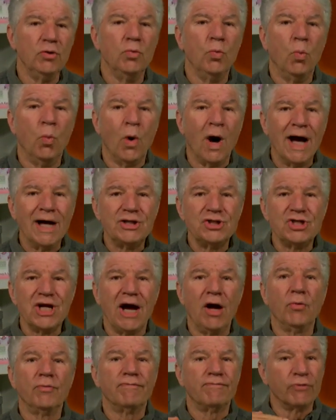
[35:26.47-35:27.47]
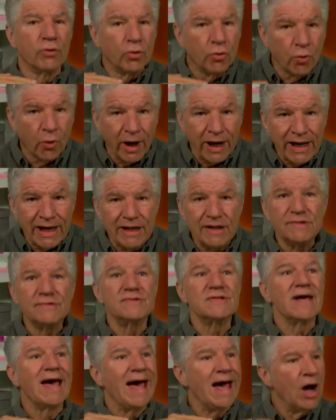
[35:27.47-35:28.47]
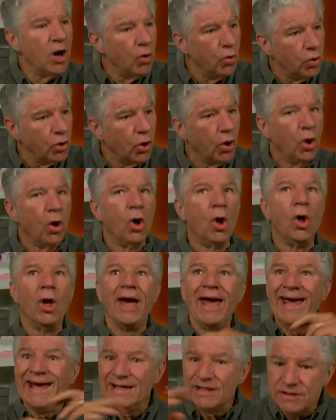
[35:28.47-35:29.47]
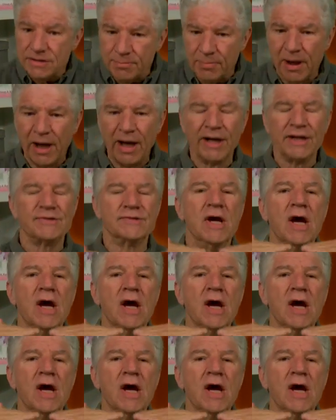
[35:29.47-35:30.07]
watch out for grains, alcohol, antibiotics.